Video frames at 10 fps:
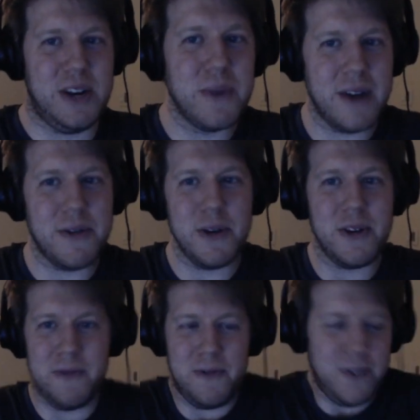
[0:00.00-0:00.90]
Whatever you
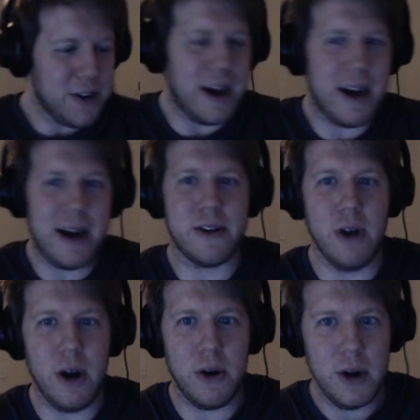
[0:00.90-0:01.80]
can figure out how to
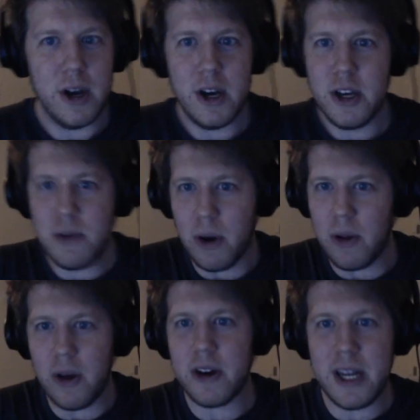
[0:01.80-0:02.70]
grow, you no
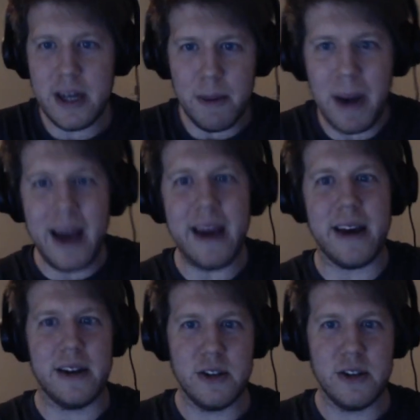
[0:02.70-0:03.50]
longer need to buy it.